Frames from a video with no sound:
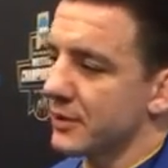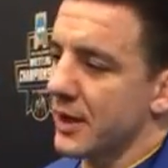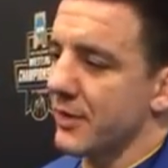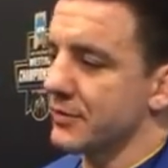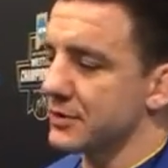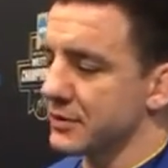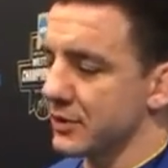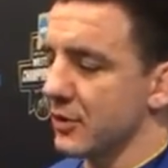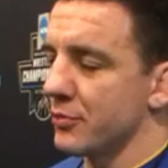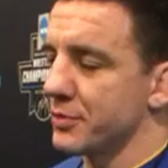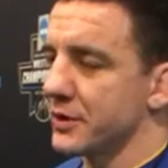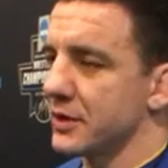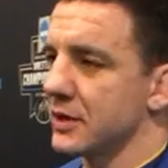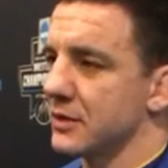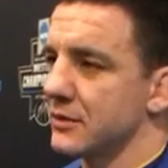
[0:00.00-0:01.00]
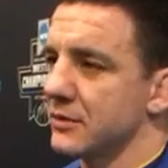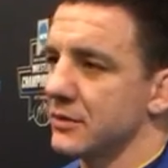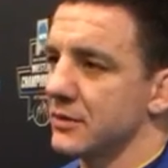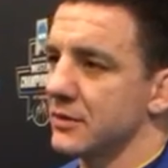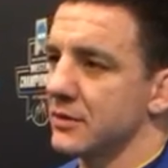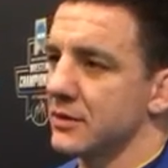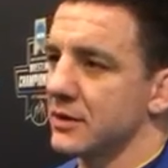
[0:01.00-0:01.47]
Obviously hoping to get
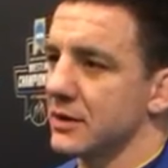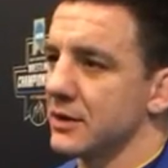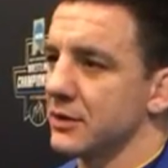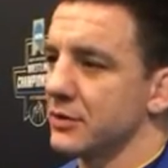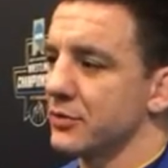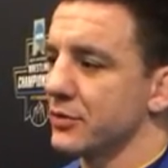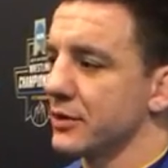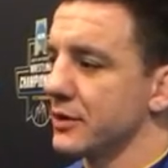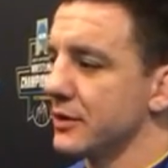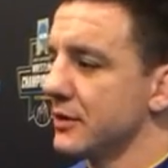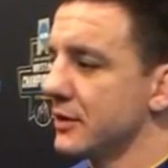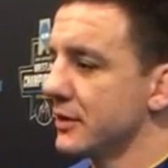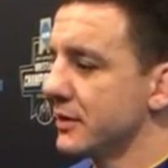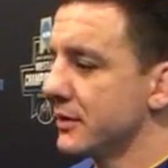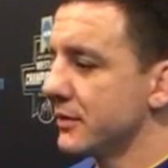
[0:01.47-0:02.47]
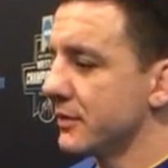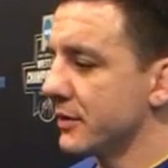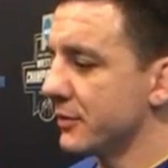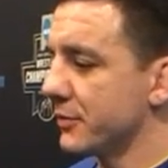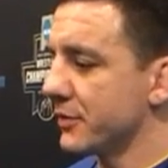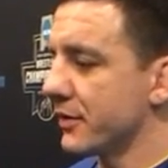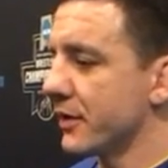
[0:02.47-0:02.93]
three
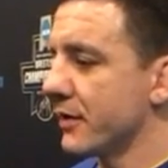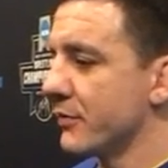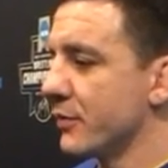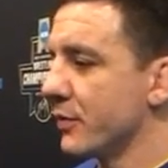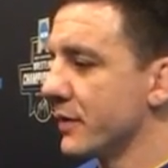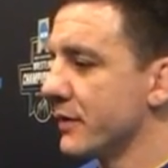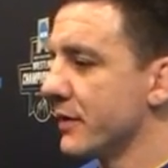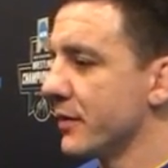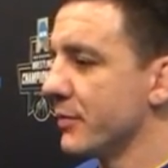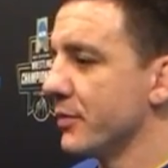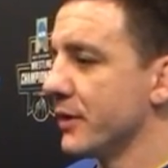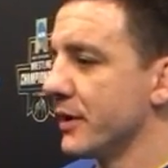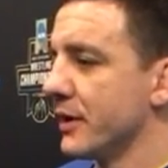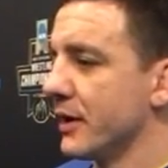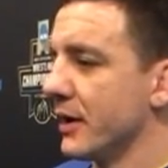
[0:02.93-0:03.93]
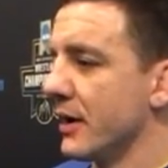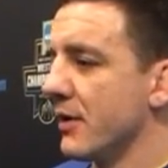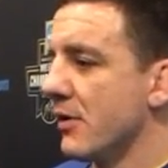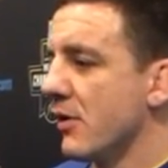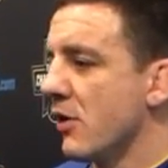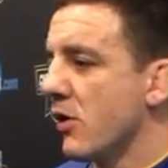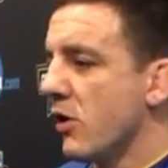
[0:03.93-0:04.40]
with our heavyweight there. But,
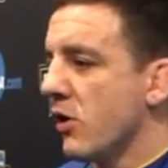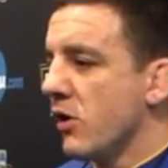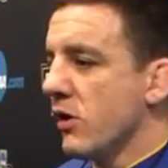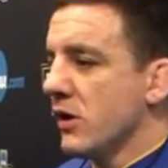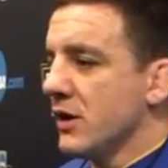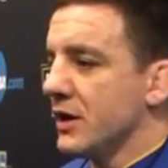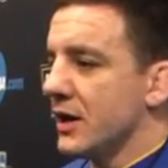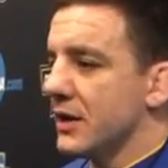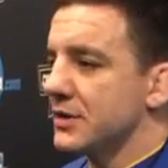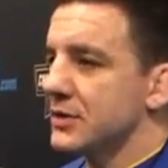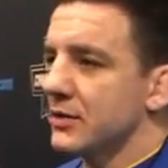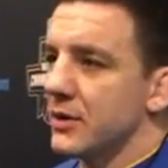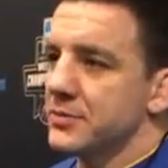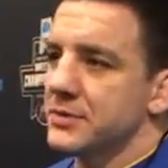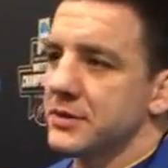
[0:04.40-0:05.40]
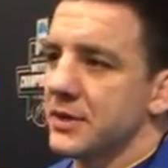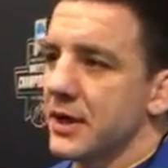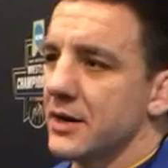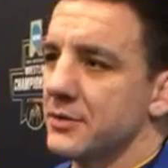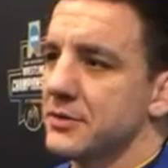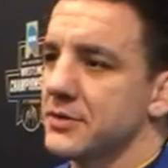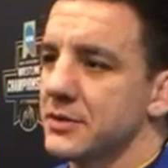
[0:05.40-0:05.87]
yeah, so ups and
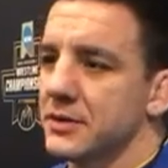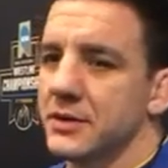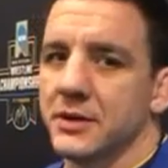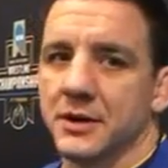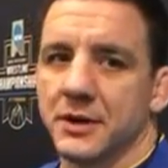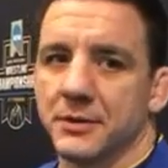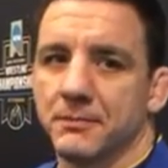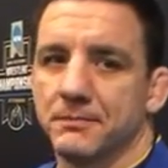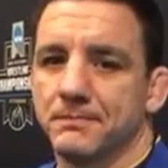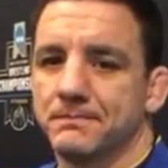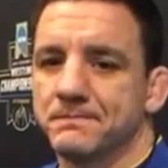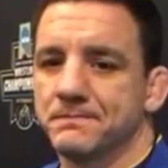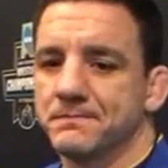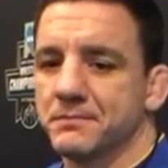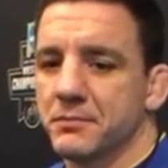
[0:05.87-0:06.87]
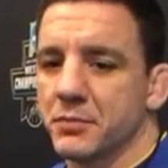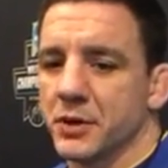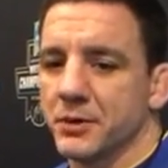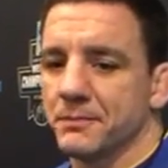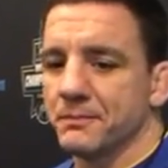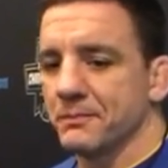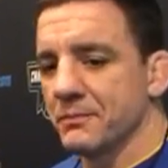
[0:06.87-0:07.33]
downs.
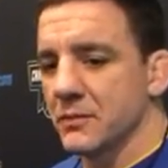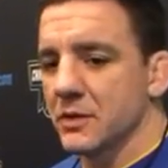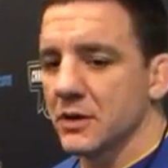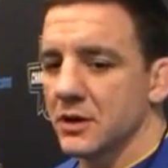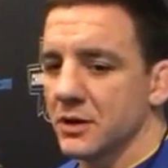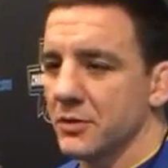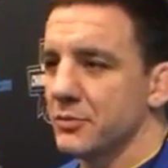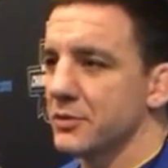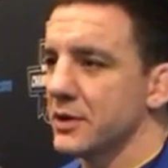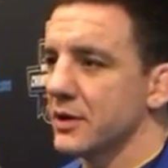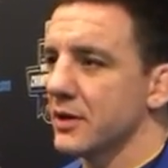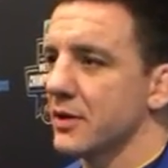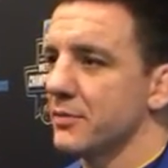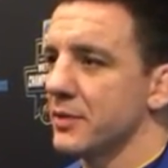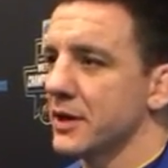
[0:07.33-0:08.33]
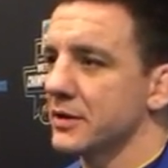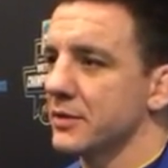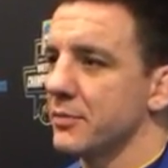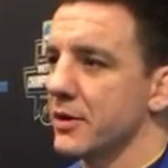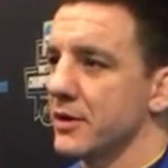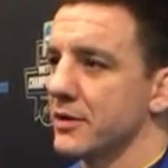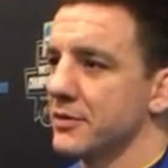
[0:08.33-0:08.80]
But, you know, we got to come back
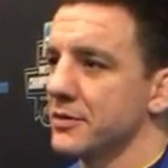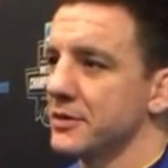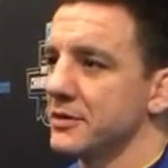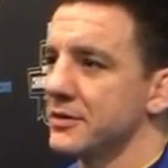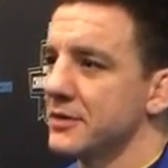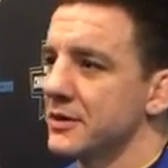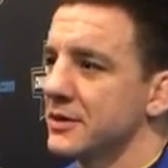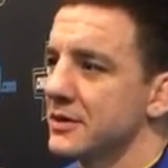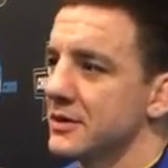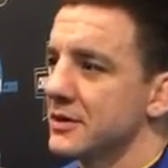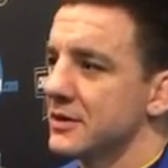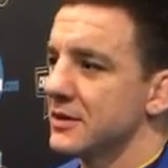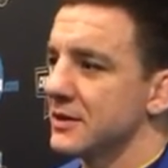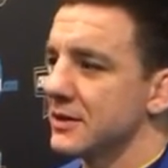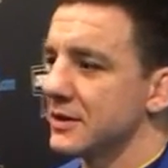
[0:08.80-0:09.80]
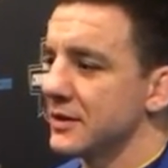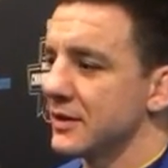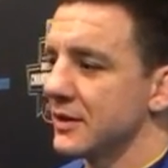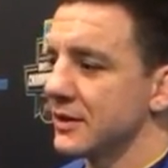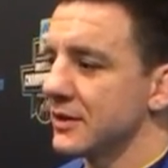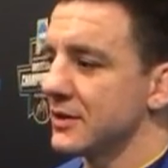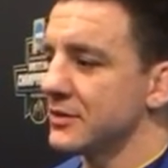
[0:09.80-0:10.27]
tomorrow
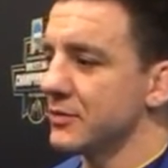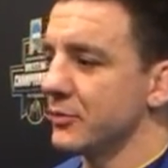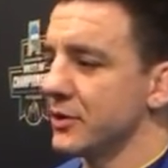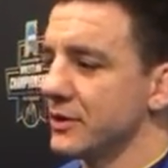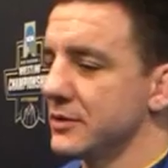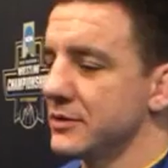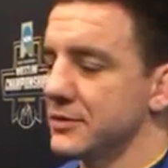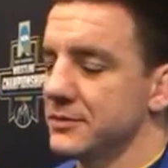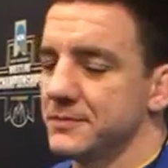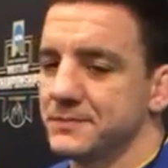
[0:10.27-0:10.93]
and get some wins.